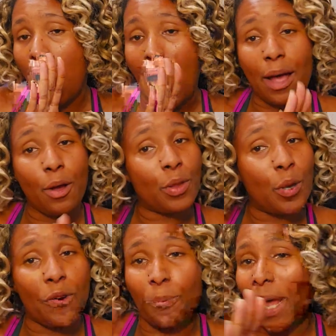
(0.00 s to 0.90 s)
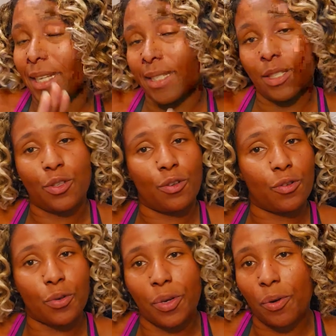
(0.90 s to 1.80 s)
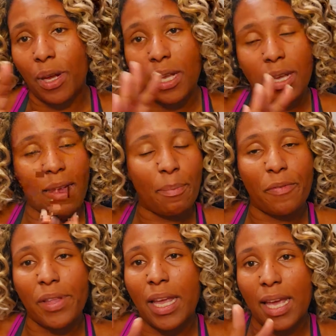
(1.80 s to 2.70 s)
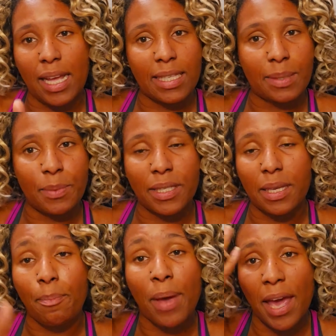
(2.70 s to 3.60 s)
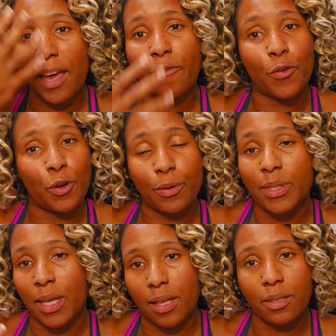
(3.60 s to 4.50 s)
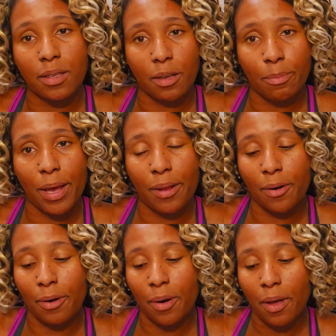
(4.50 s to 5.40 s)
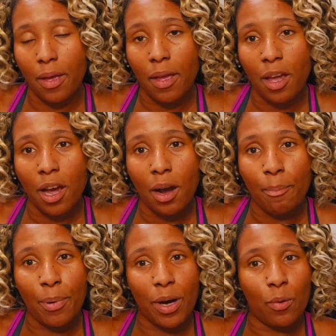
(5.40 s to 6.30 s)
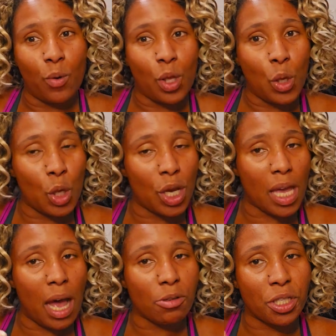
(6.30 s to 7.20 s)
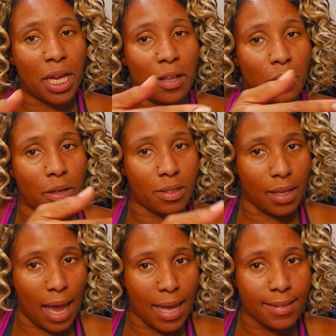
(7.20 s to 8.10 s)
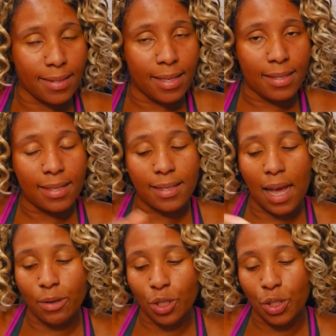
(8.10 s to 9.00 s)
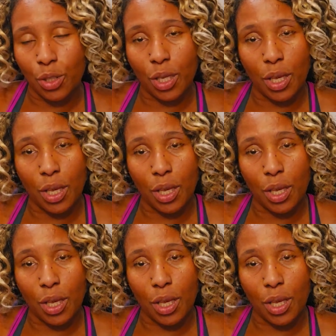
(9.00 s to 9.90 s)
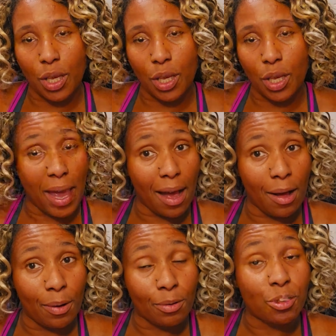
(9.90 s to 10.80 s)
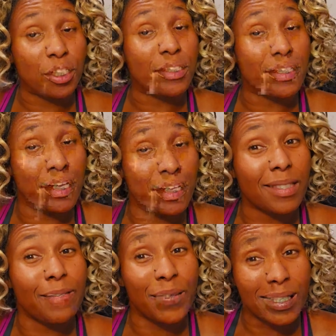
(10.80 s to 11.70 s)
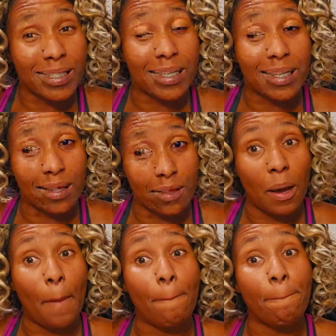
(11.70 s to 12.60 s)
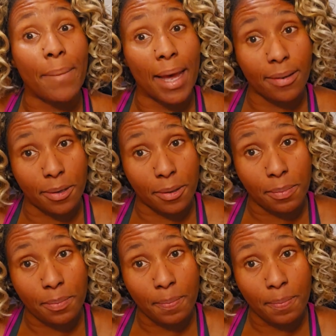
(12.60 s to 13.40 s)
I don't know if plastic surgery or any type of enhancements can pay for your skin to look better. But when you look at how Shannon looked last season to how she's looking on this show now, she does physically look better.